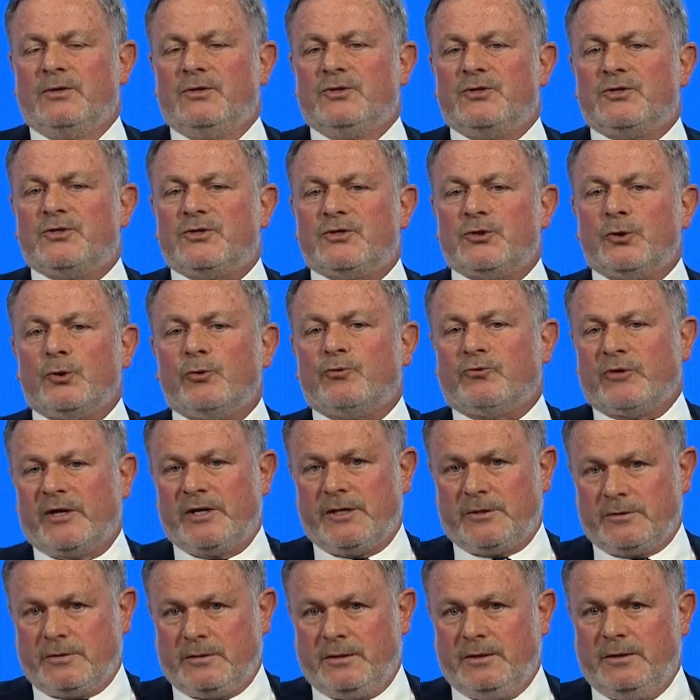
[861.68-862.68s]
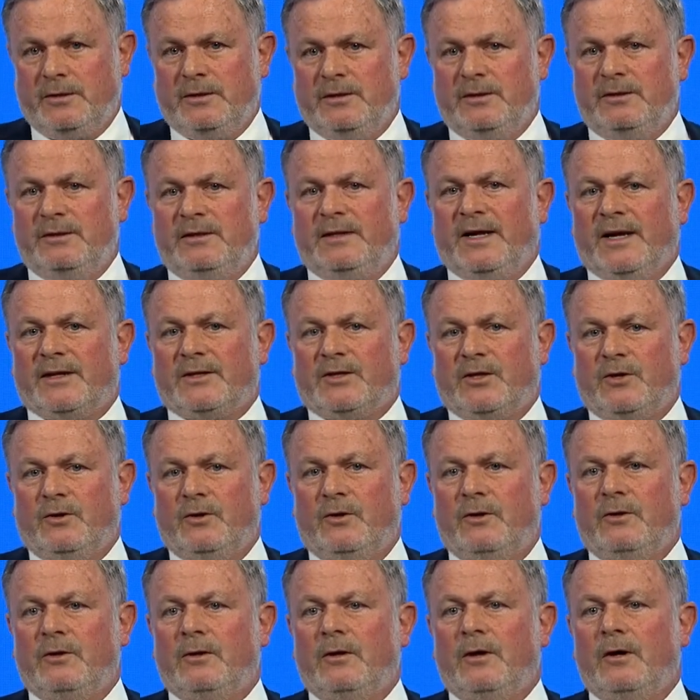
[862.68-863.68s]
So rare that
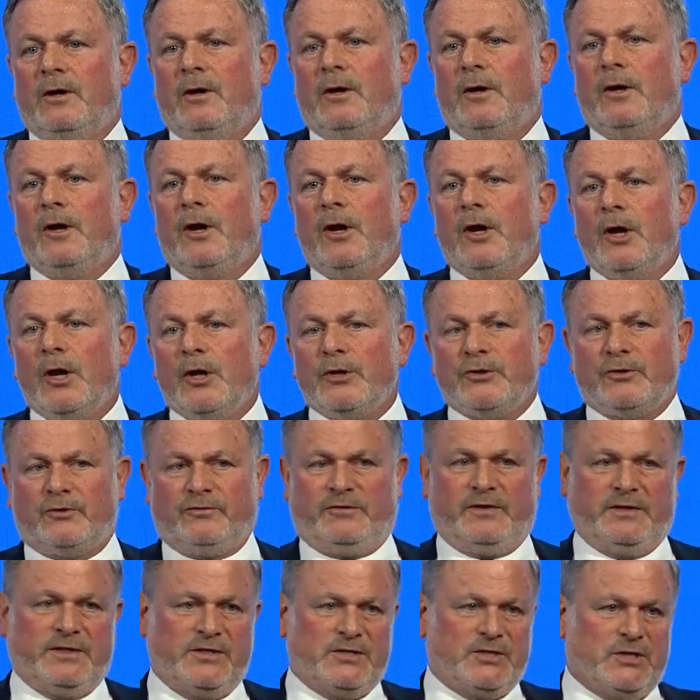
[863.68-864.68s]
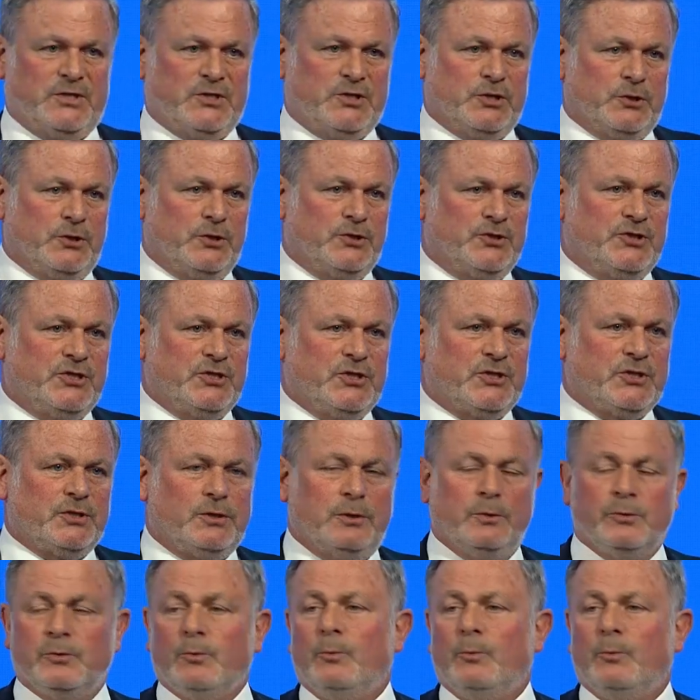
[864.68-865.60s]
a lot of anesthesiologists